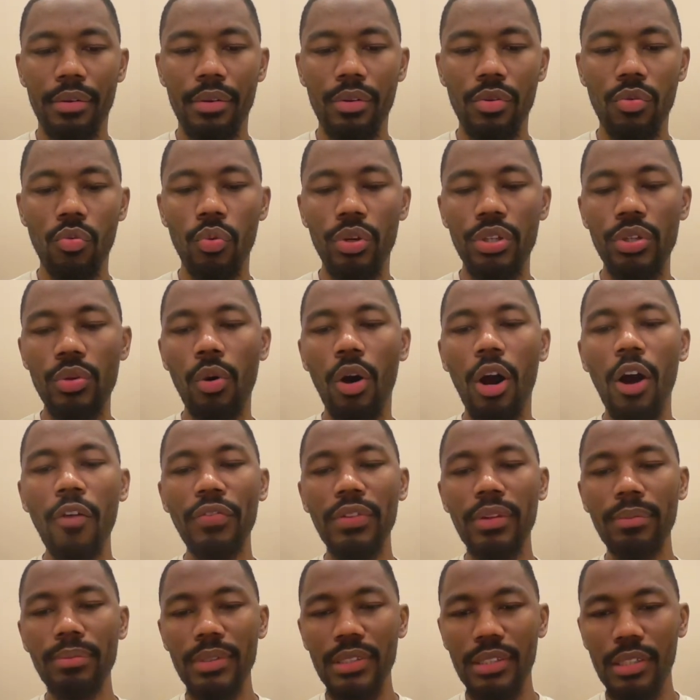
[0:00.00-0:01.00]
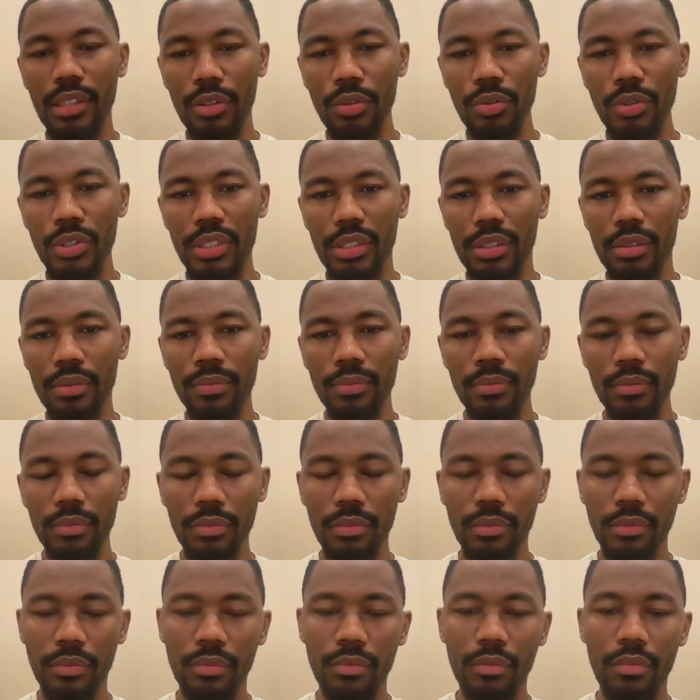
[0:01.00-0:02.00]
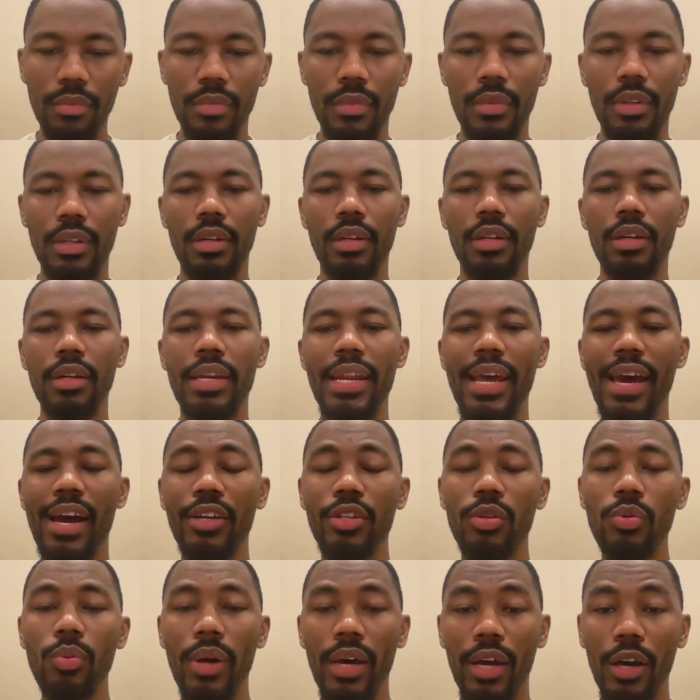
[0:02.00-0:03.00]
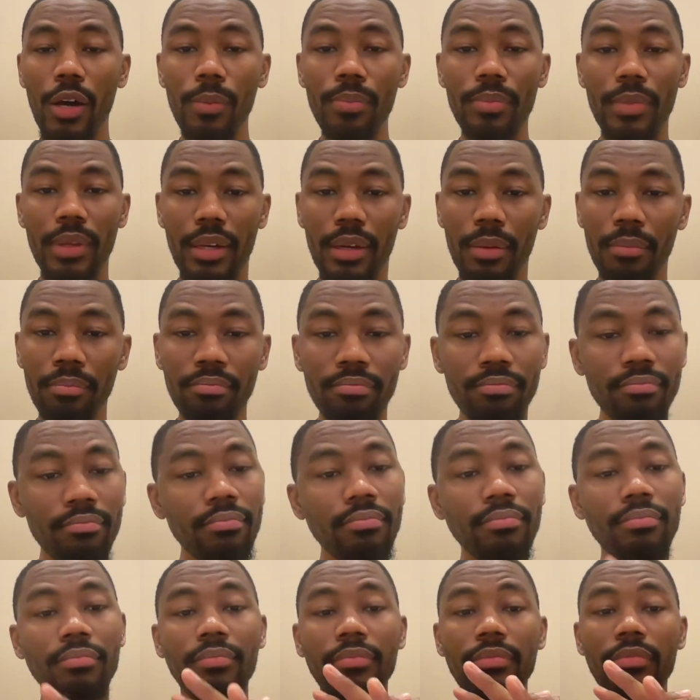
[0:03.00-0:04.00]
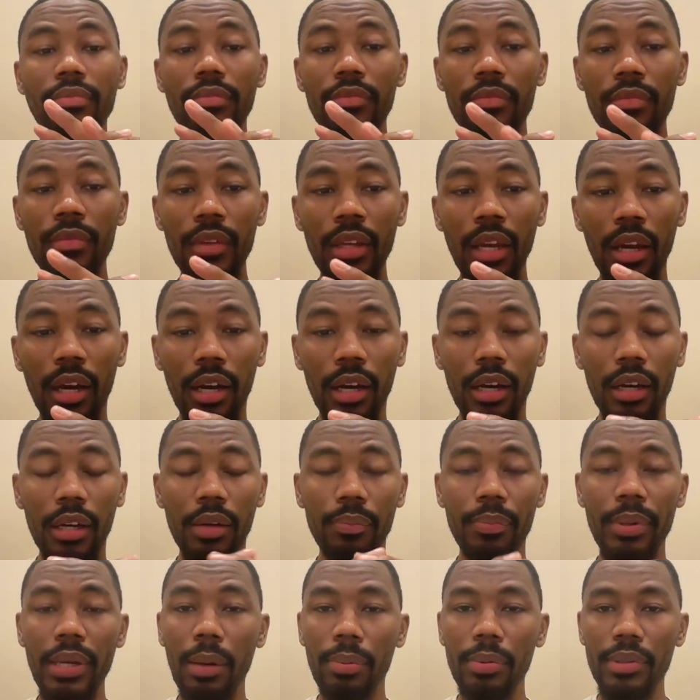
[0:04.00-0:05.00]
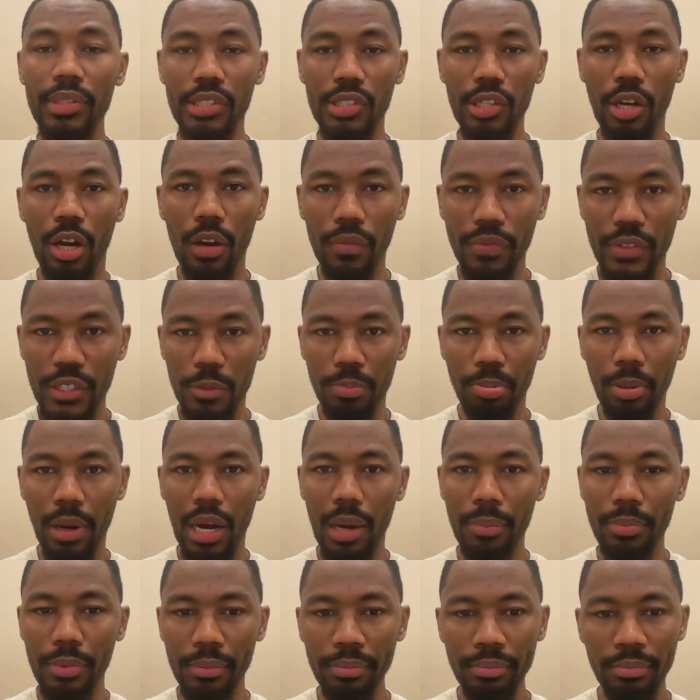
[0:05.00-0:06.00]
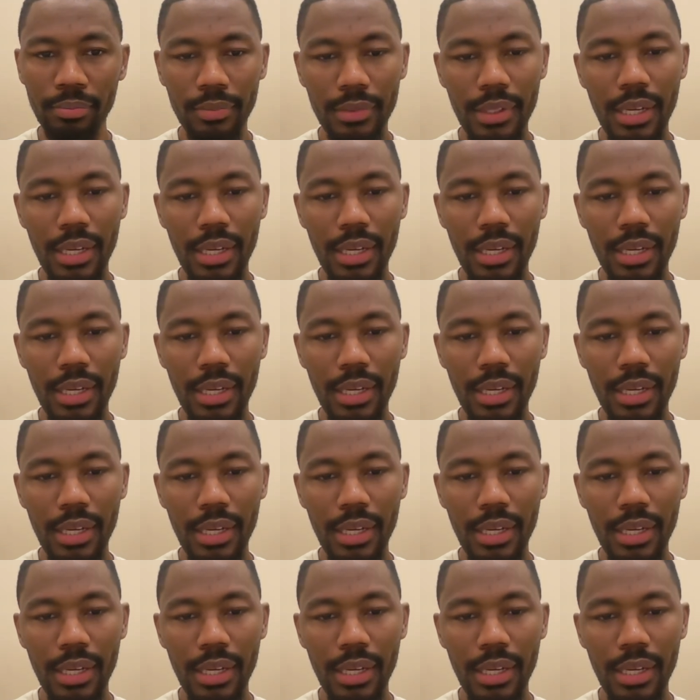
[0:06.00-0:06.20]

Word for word: When you offer them the solution, now you help them be able to solve this problem.